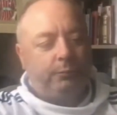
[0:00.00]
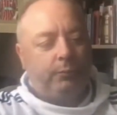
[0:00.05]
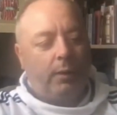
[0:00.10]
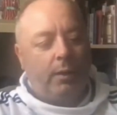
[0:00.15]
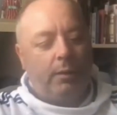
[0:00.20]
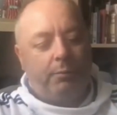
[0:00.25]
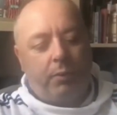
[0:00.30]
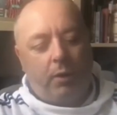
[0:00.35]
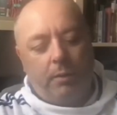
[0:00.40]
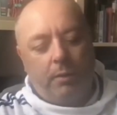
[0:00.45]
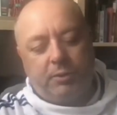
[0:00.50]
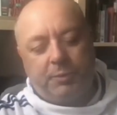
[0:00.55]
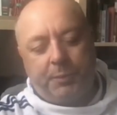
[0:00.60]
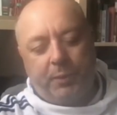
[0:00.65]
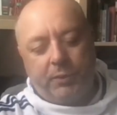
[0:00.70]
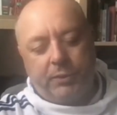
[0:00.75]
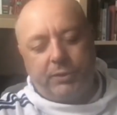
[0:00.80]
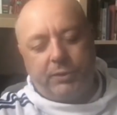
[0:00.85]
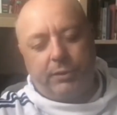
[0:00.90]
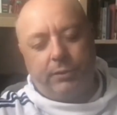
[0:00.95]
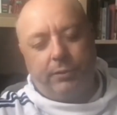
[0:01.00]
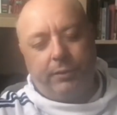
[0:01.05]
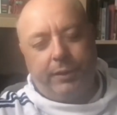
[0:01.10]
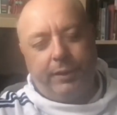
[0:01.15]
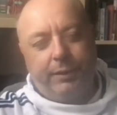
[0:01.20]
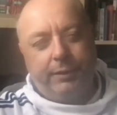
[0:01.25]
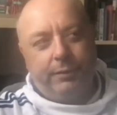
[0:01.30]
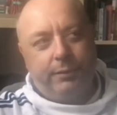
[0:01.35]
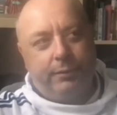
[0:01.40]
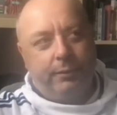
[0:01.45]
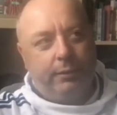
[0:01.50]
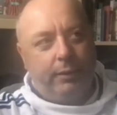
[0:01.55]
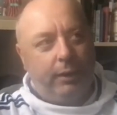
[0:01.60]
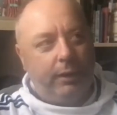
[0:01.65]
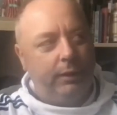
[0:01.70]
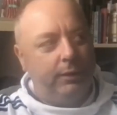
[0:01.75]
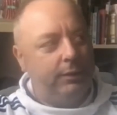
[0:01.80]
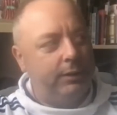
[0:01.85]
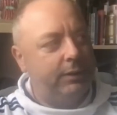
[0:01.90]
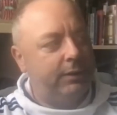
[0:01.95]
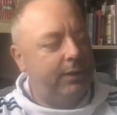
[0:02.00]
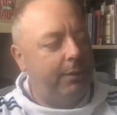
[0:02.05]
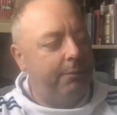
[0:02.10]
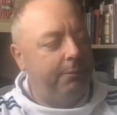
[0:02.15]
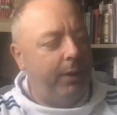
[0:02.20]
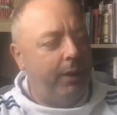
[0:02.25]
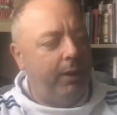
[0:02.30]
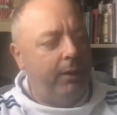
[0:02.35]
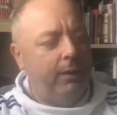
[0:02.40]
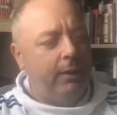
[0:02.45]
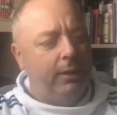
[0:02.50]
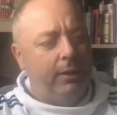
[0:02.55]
prime sponsor in December.